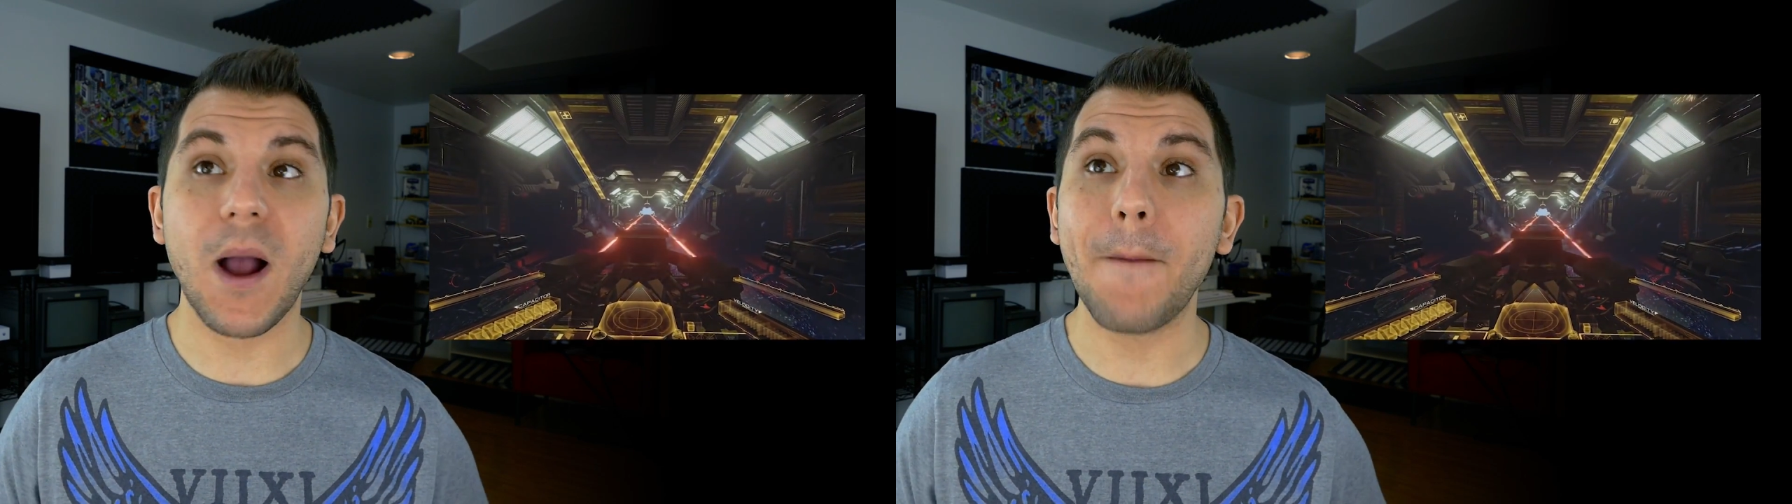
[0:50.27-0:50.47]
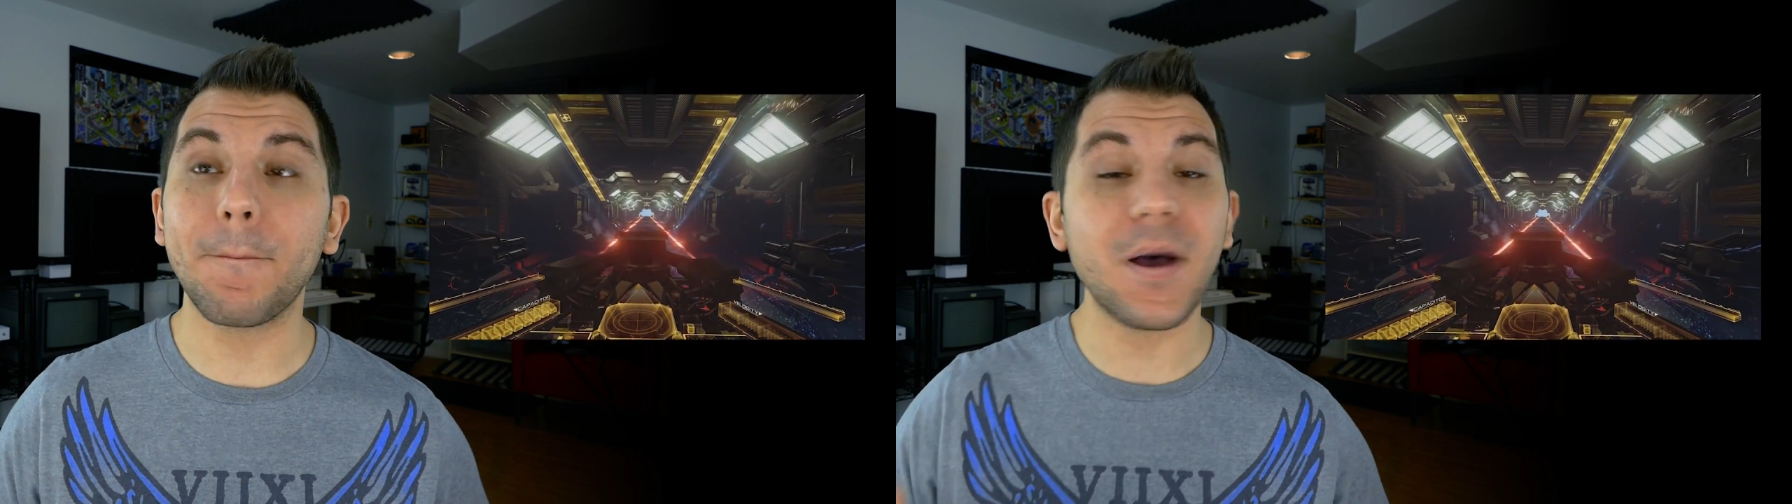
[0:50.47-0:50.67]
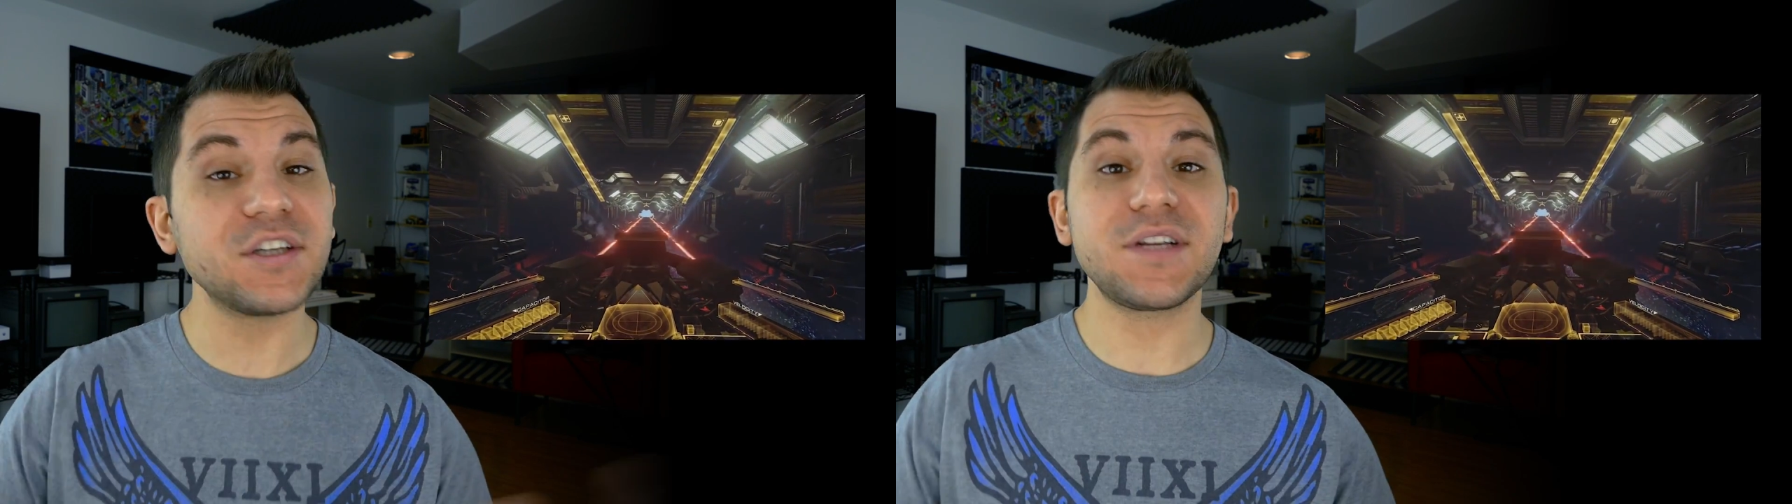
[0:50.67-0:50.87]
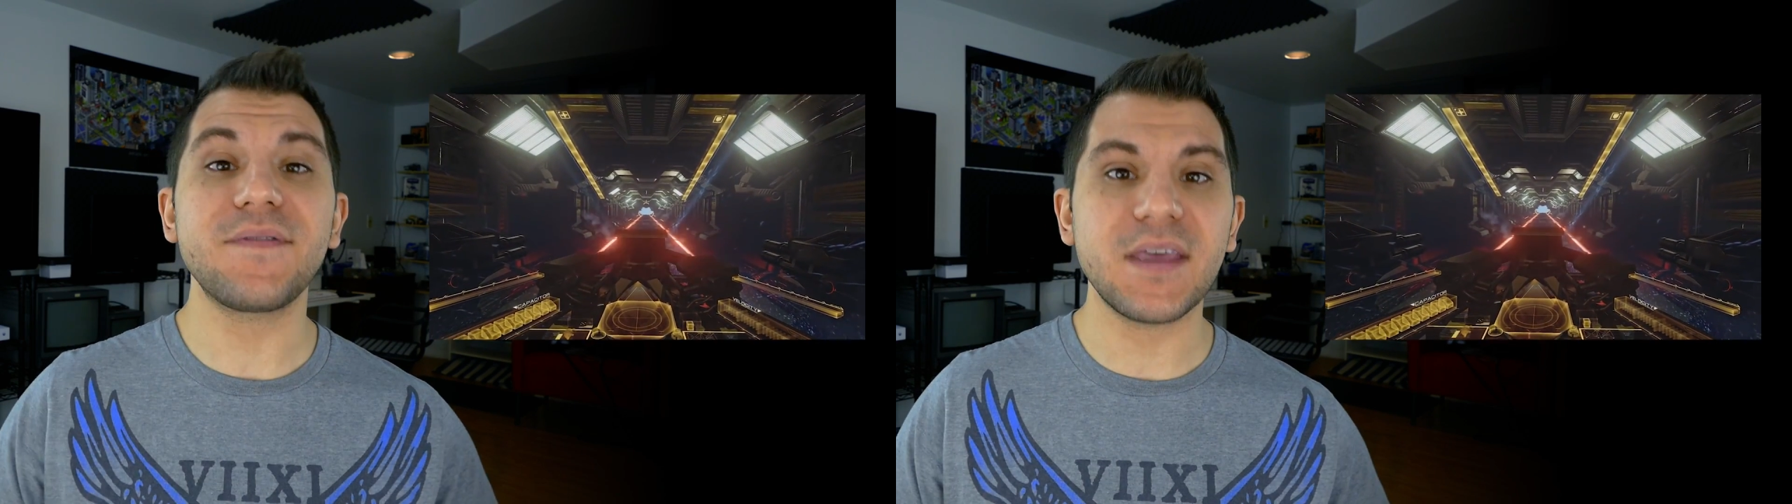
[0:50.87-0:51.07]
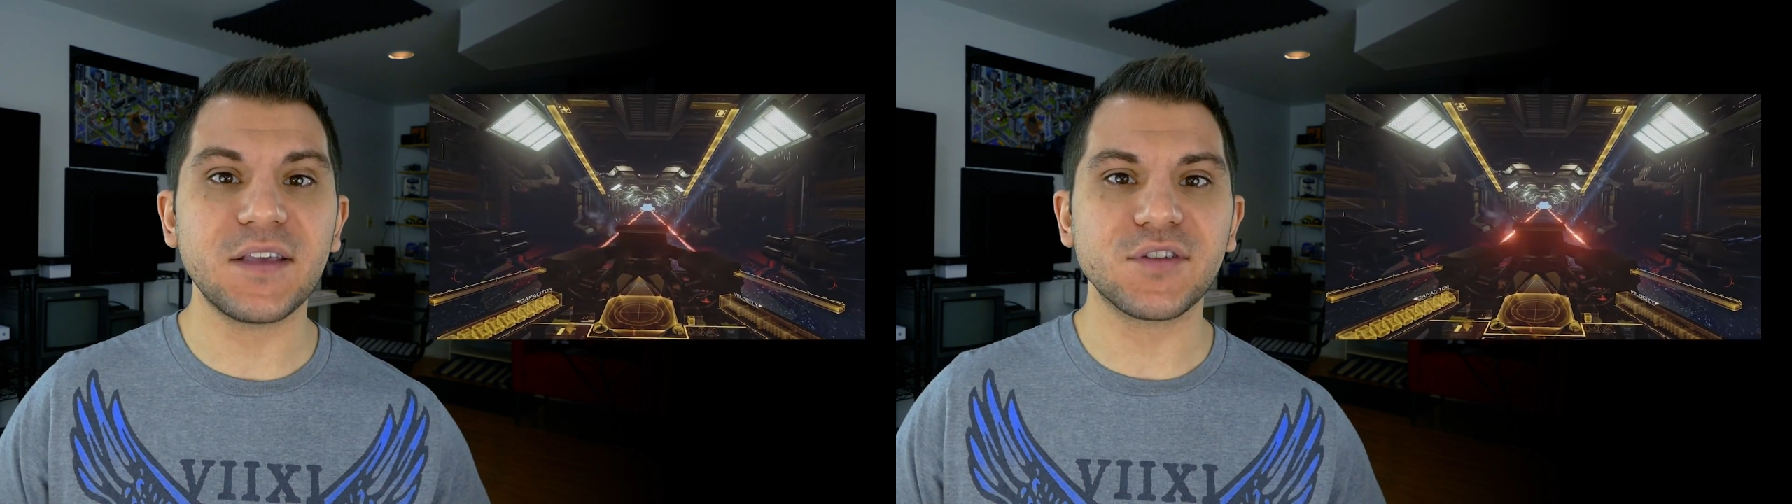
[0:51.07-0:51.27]
a bunch of
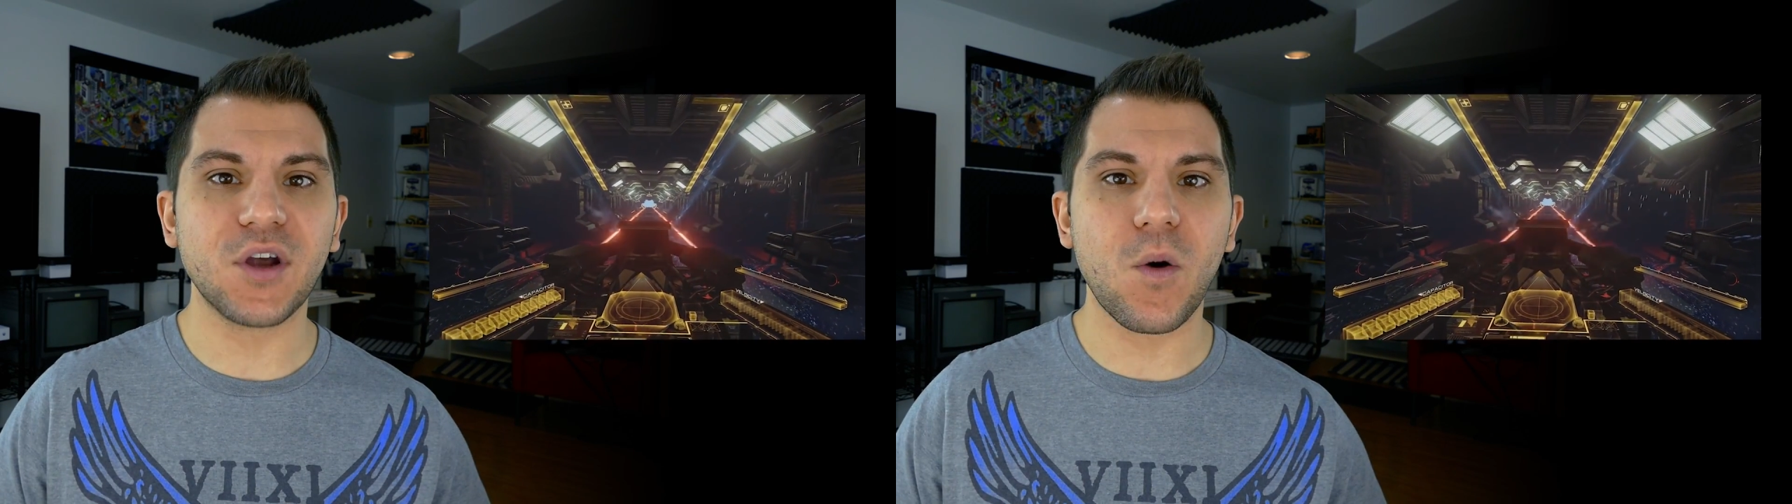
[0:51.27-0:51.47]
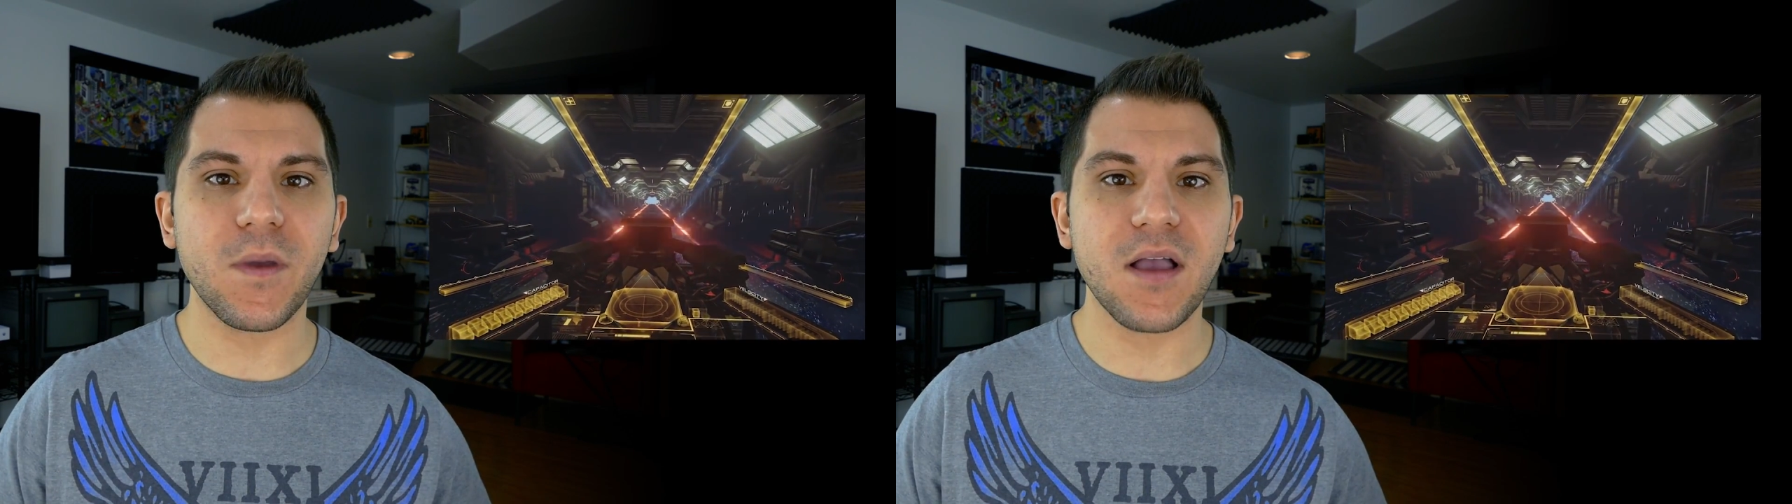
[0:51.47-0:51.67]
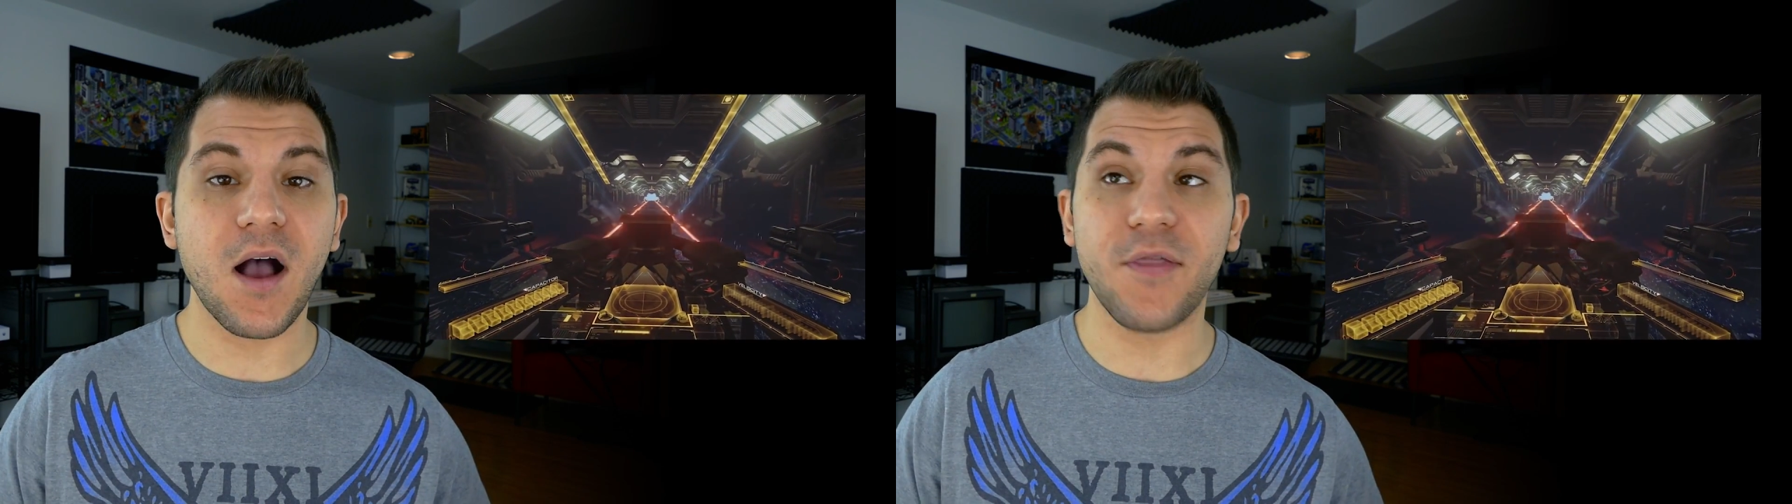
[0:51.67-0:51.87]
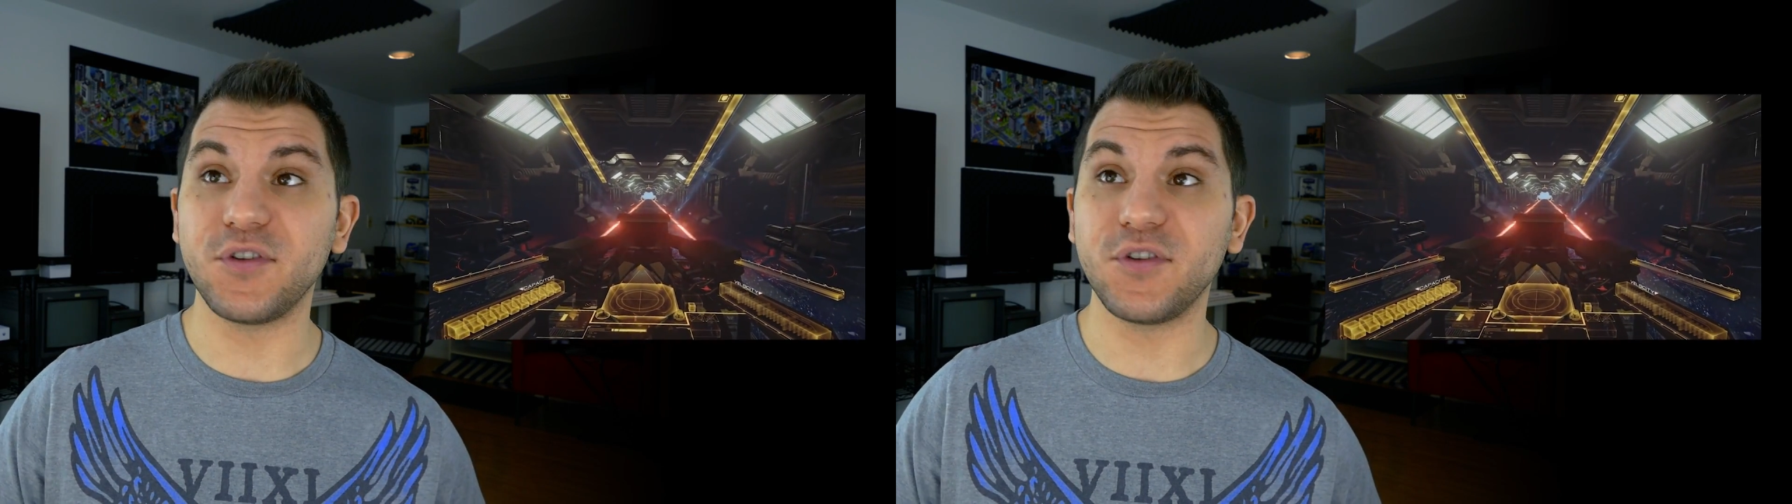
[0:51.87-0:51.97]
things are going on.